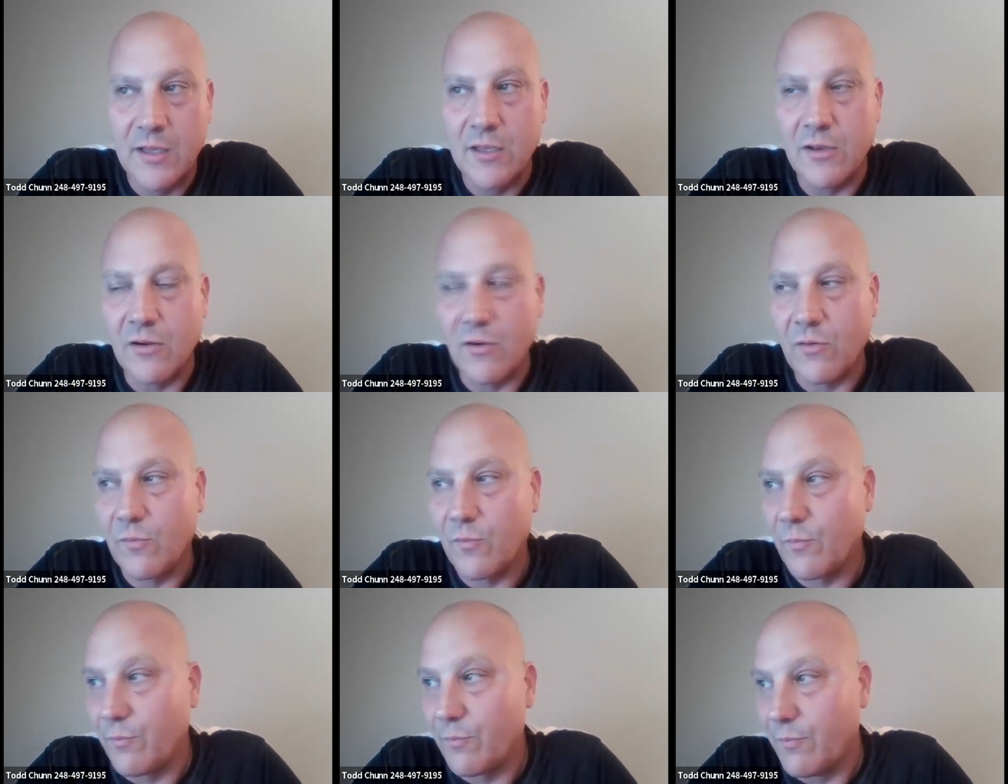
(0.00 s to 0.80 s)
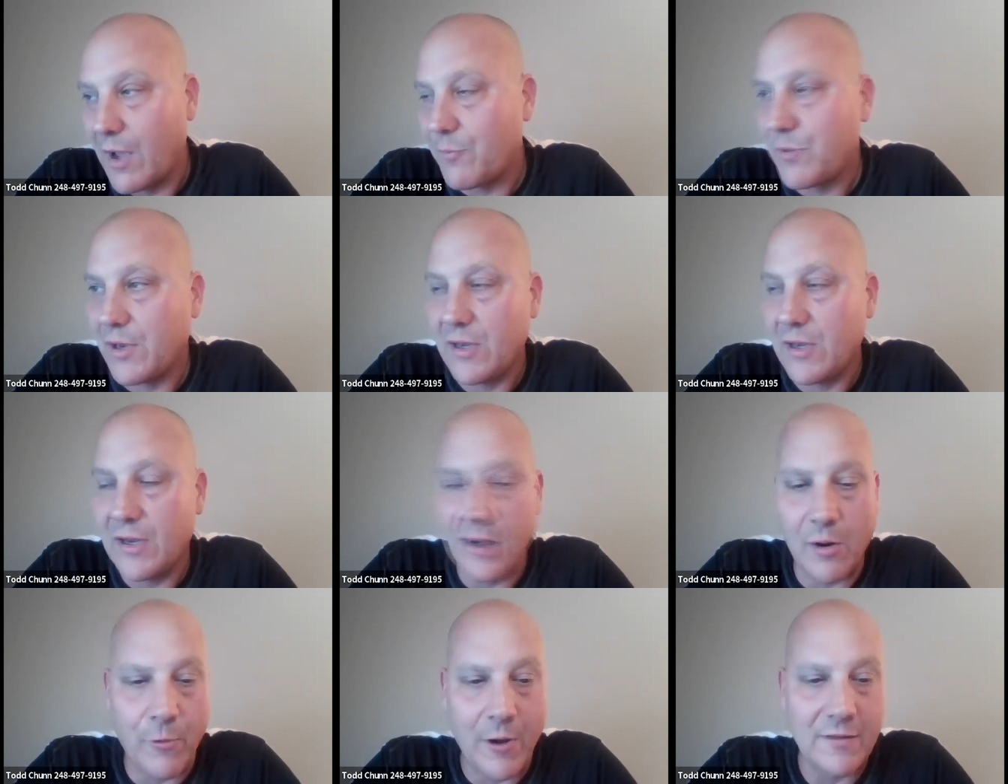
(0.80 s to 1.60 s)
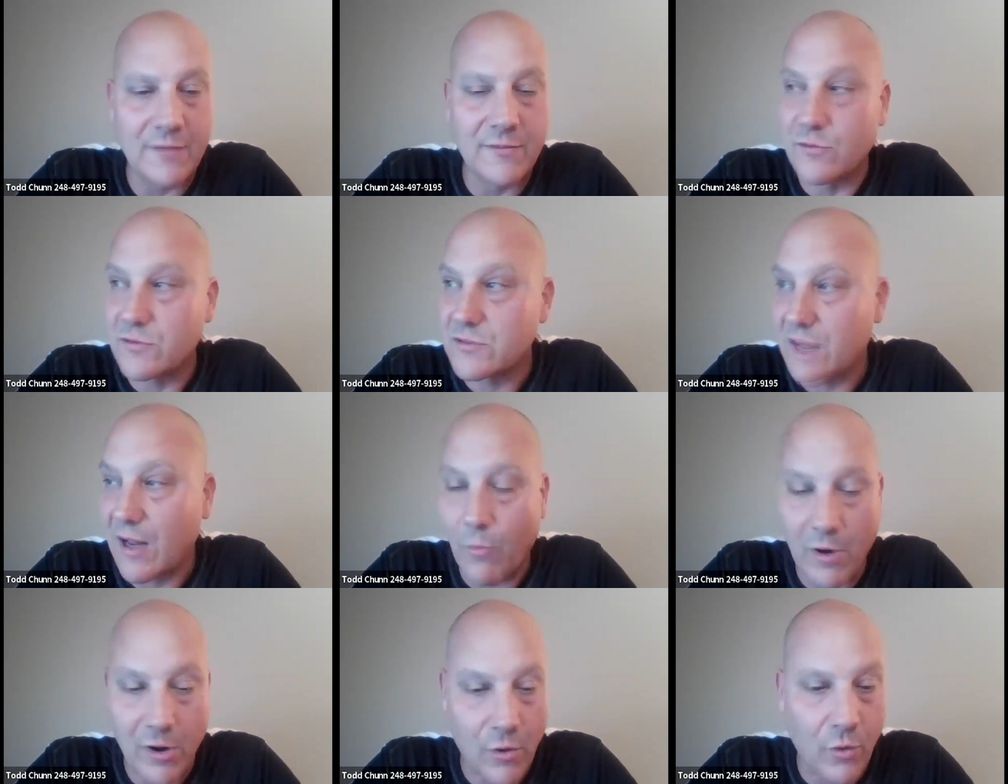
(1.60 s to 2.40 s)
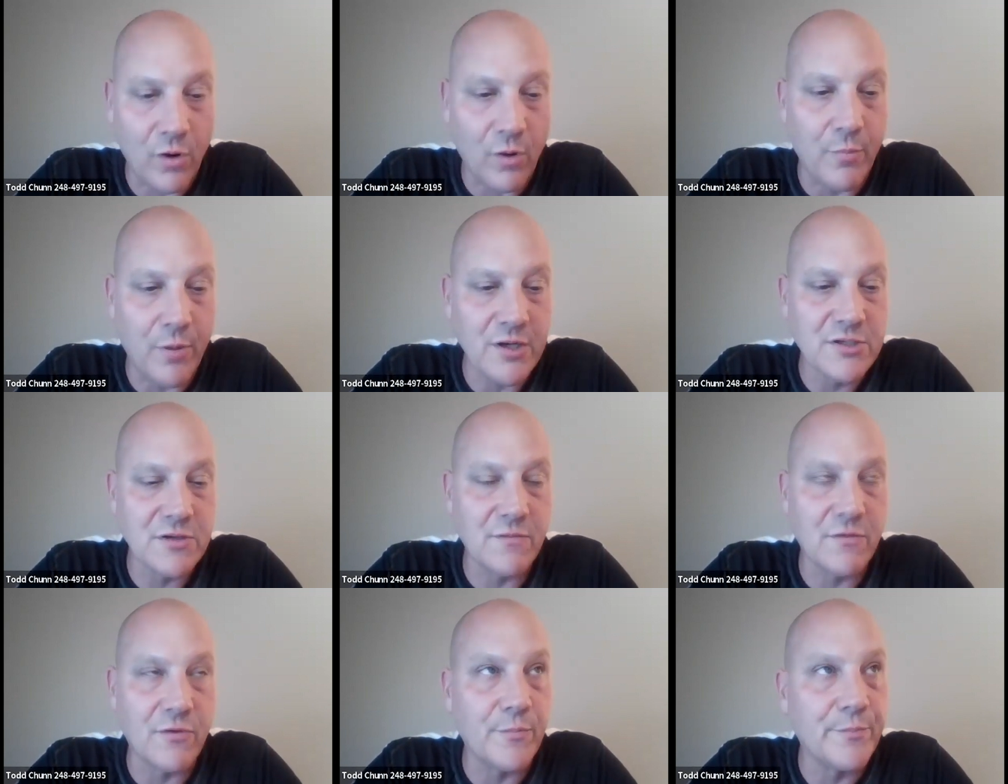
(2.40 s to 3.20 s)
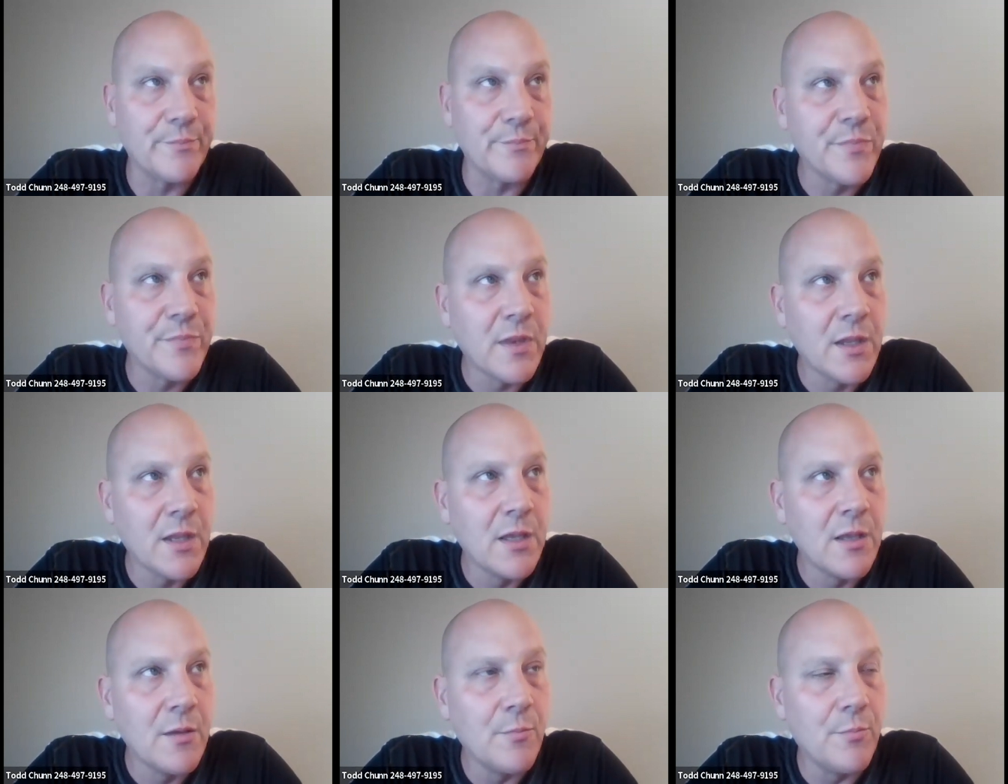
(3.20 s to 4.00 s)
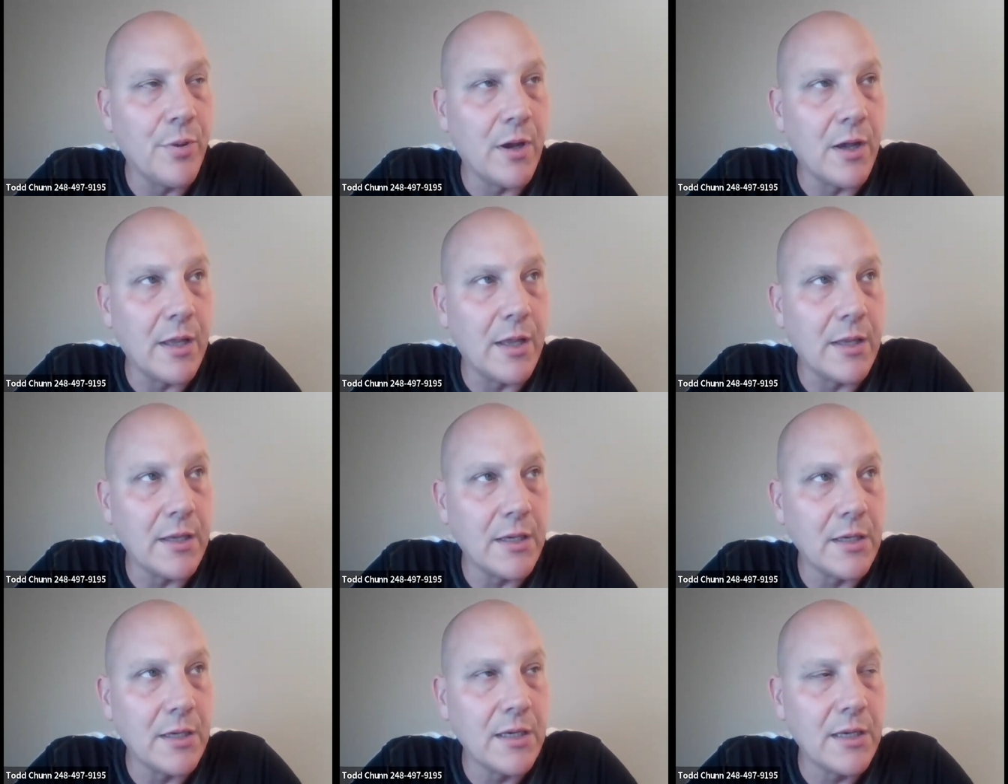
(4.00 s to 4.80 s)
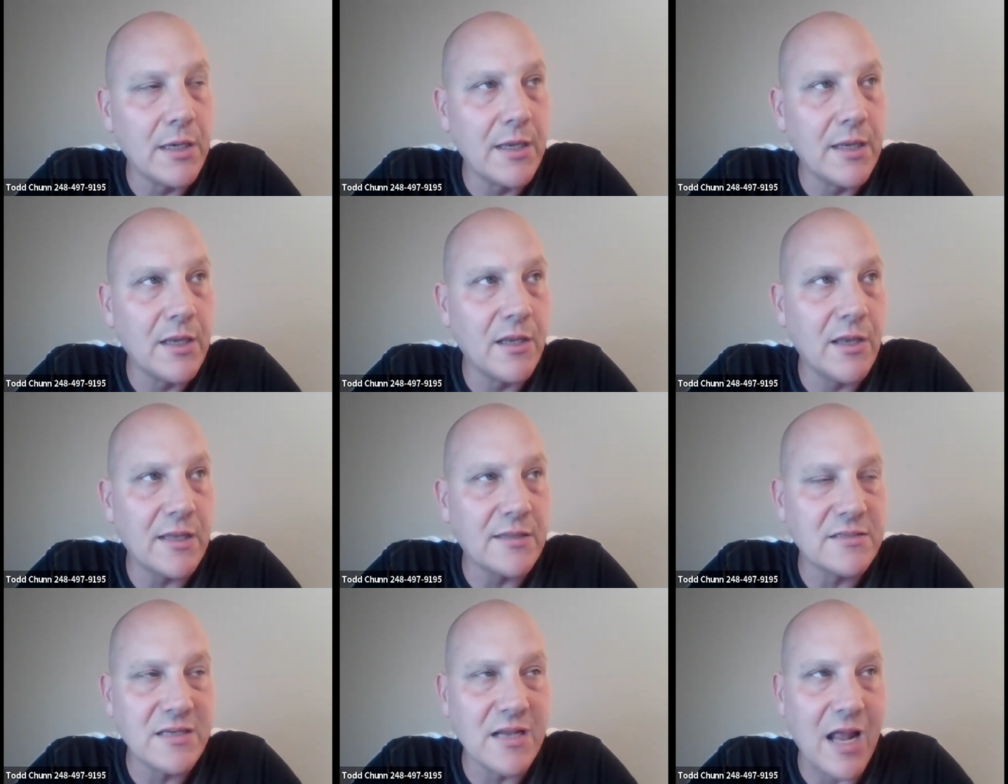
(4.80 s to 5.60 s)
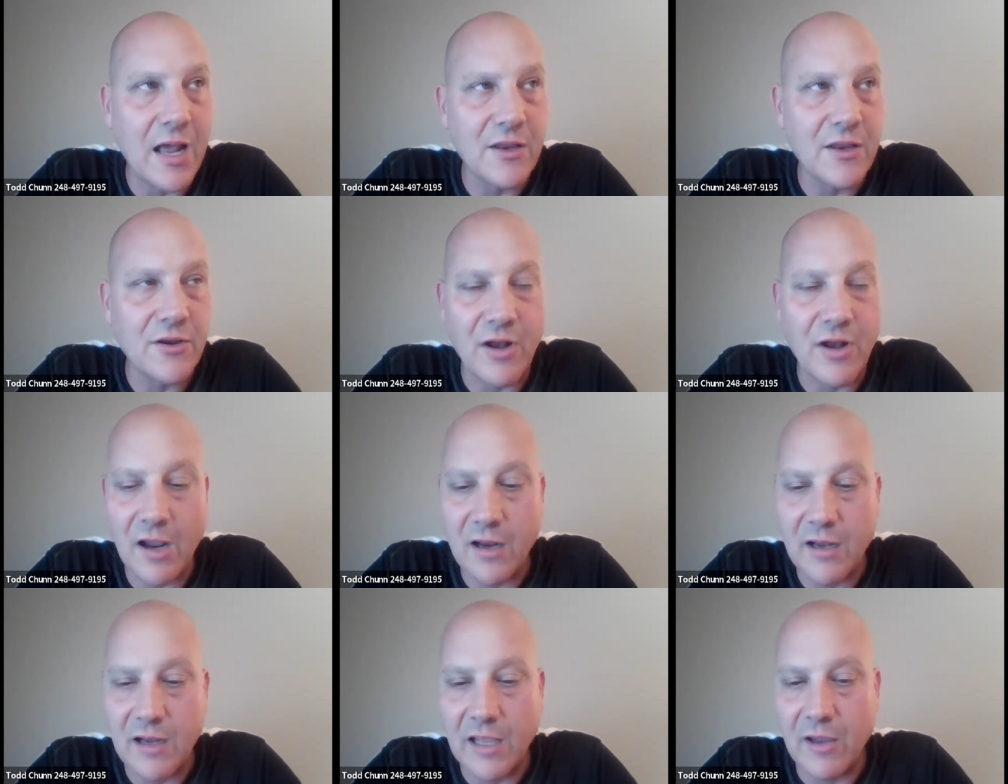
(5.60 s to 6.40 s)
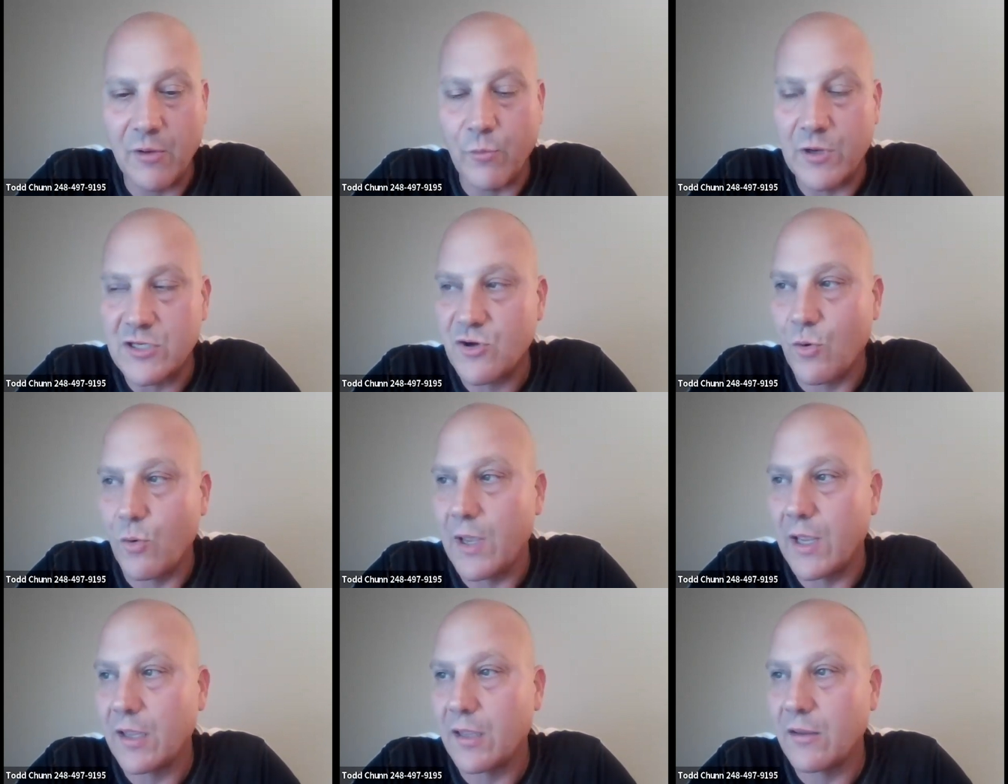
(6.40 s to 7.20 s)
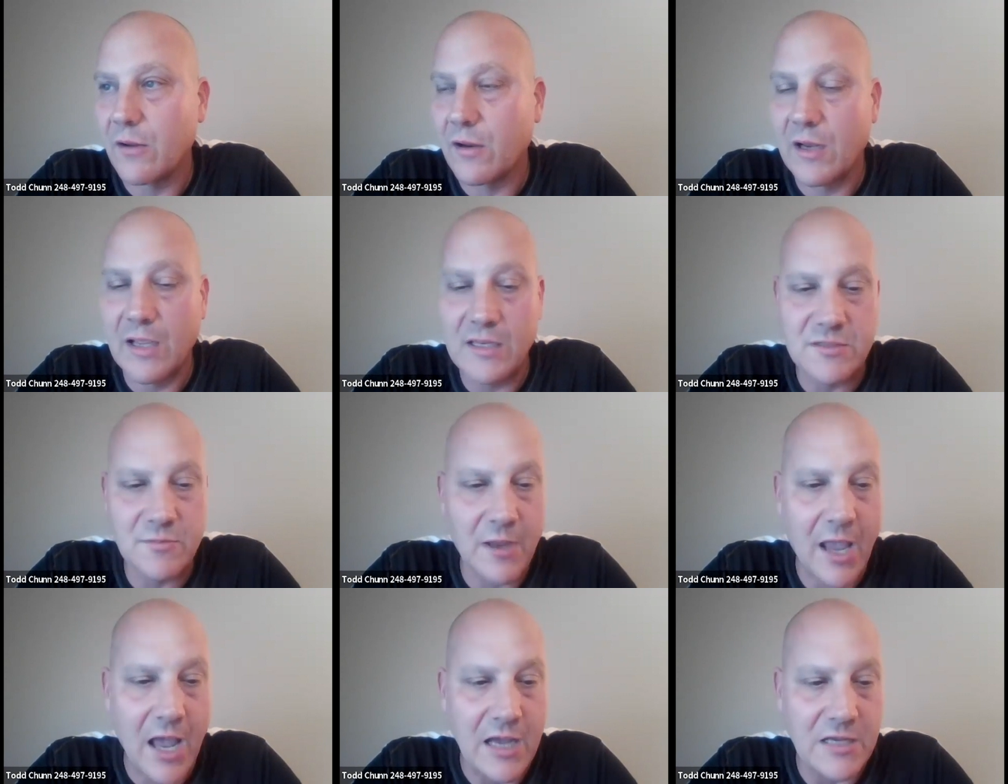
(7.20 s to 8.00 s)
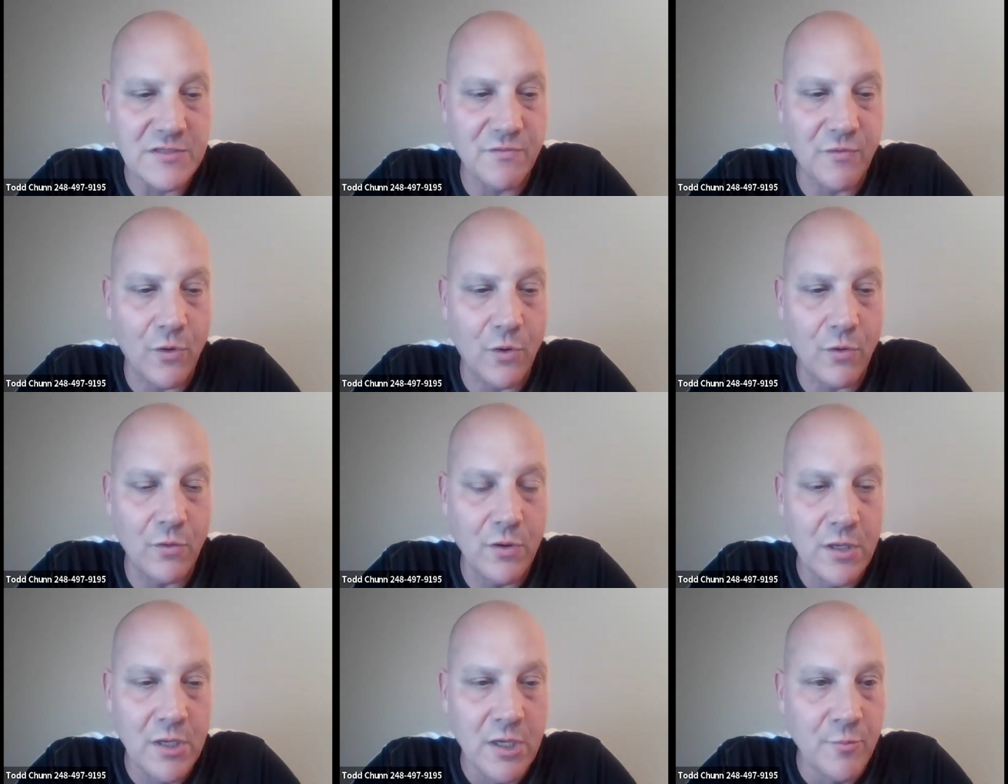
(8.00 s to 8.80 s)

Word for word: You know, my opinion on rentals, and I want to own a bunch of them, but it's not, you're not going to get rich quick. You're going to get some cash flow,